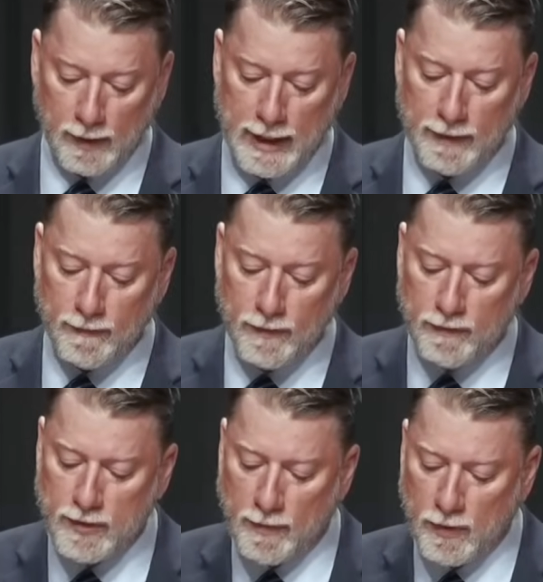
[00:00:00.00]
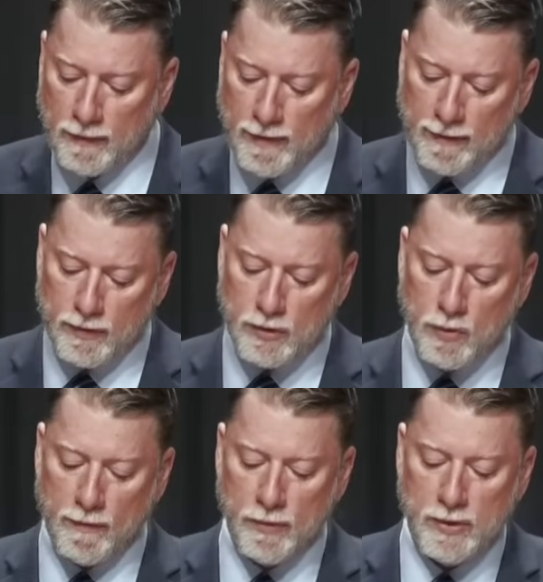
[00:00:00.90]
Yeah, Psalm 35, verse
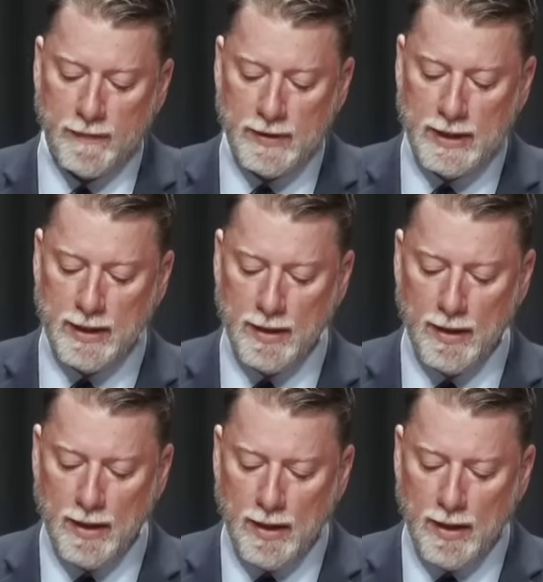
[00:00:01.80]
12 through 17.